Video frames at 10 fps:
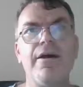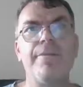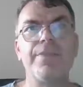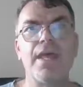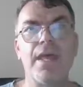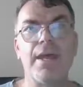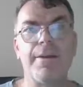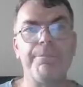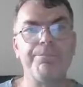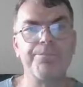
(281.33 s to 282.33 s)

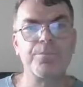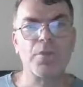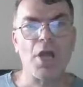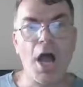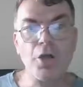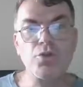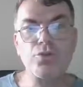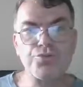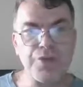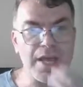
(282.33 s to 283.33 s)
And how do you
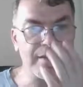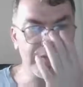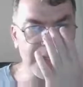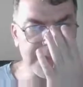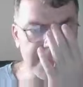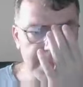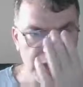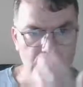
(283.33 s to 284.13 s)
create this?